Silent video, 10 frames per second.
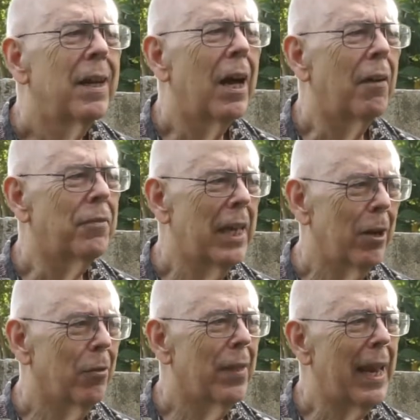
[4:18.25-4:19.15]
of
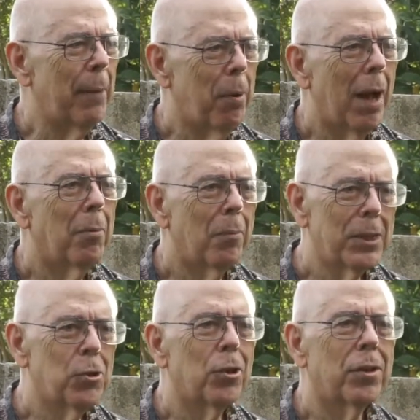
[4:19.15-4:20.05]
gear that I
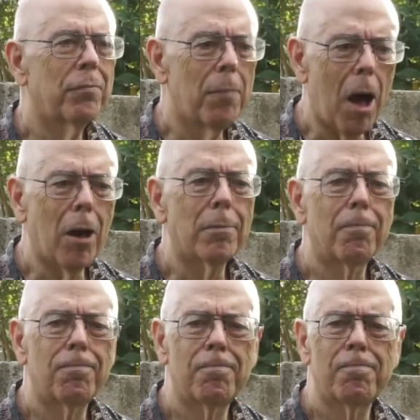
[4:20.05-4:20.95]
probably shouldn't have bought,
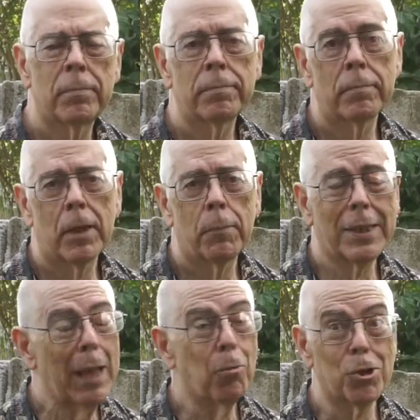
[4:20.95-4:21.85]
but
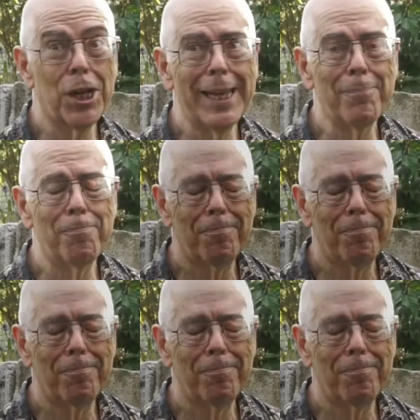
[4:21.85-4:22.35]
they were cheap.